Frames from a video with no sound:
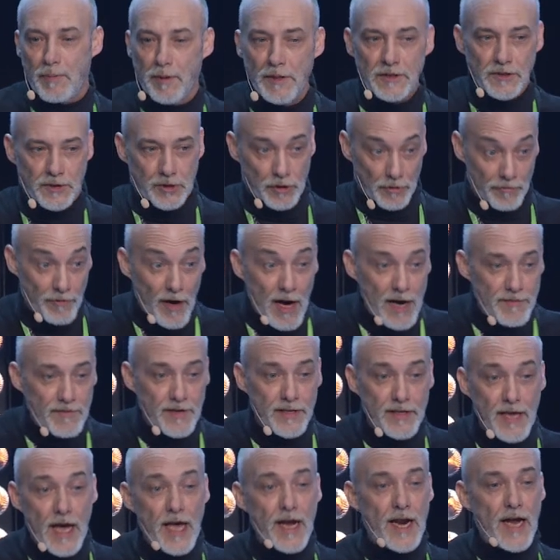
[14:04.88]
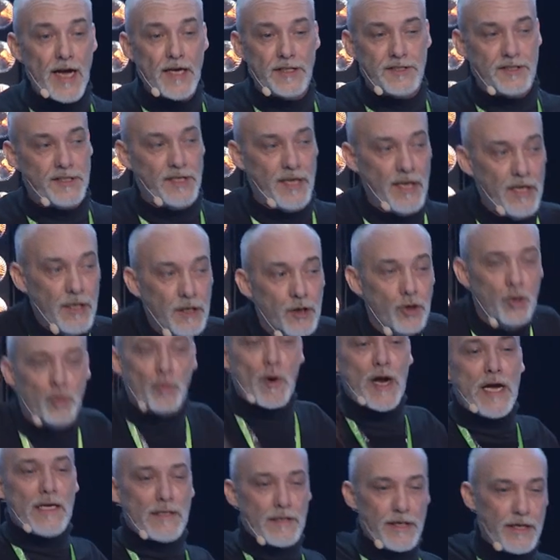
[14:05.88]
surviving that accident
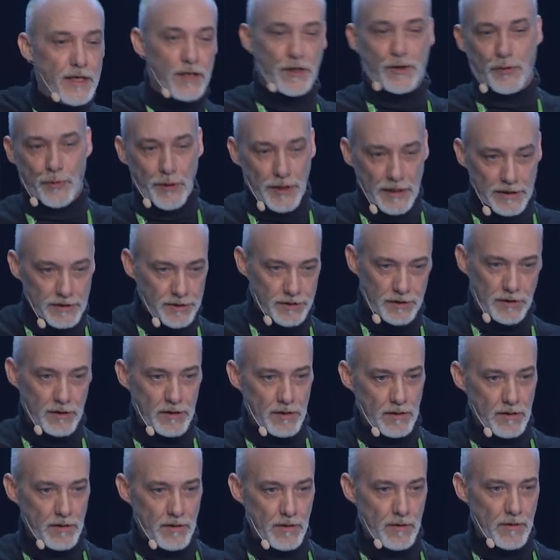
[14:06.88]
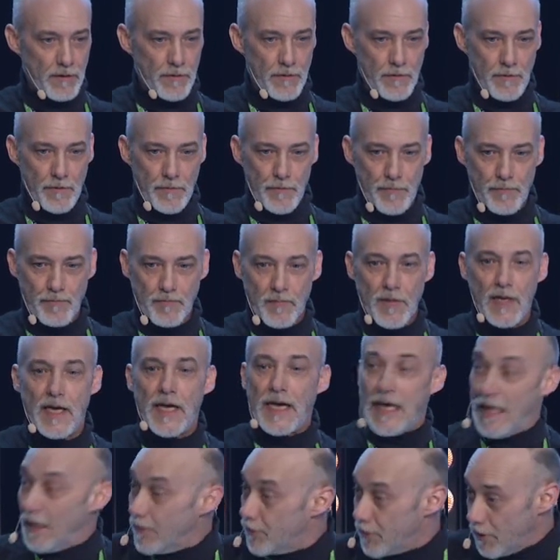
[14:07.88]
greatly increased.
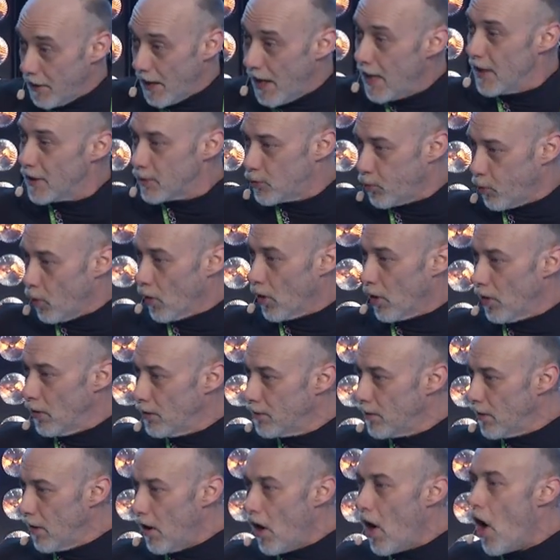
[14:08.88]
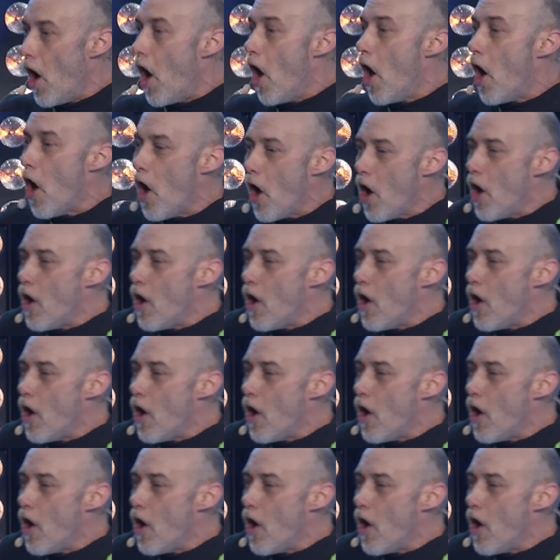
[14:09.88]
In today's world, all